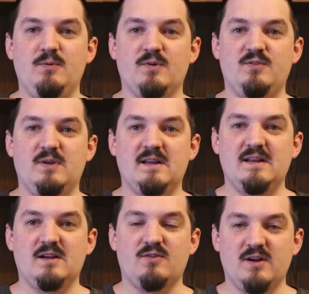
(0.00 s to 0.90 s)
you were to
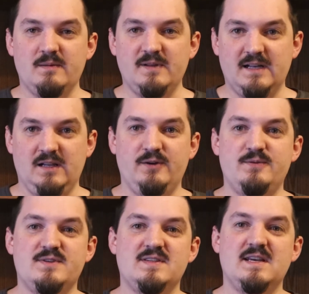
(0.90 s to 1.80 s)
get incredibly
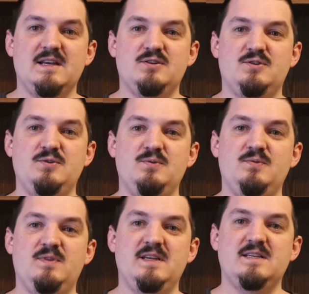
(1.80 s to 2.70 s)
close
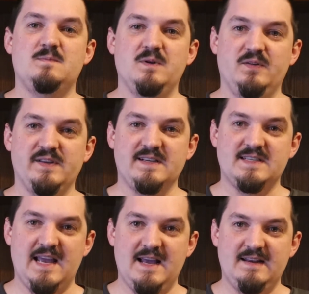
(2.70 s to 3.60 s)
to these
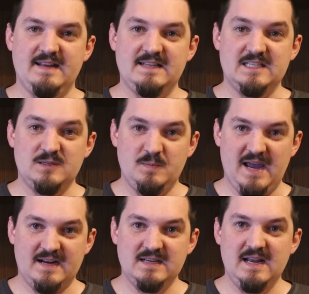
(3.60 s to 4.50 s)
buildings and
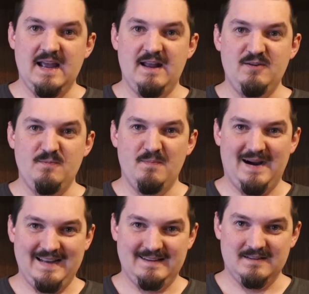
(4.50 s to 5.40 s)
inspect, and you
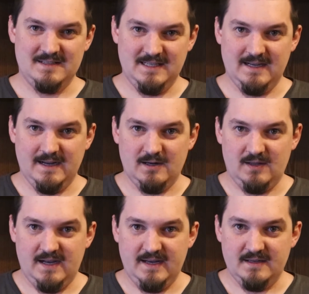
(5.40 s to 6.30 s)
might see a
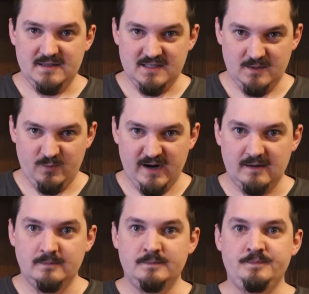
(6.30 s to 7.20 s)
hairline
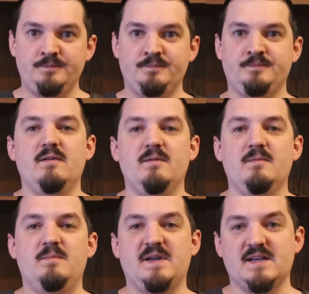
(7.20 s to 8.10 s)
somewhere.
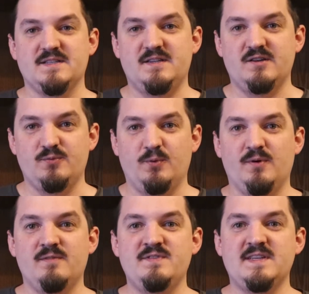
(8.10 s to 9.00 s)
Because they're
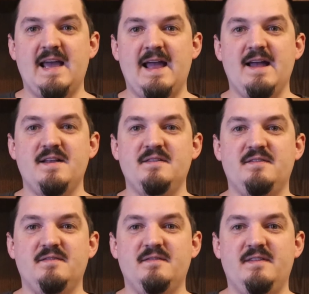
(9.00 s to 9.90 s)
dwarves
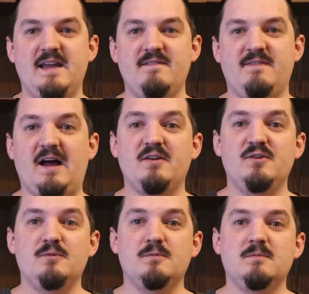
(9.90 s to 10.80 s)
and they
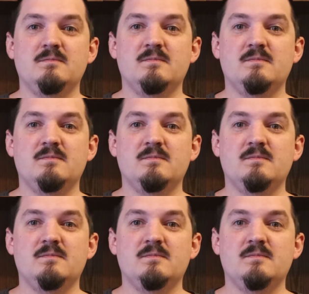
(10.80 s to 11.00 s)
value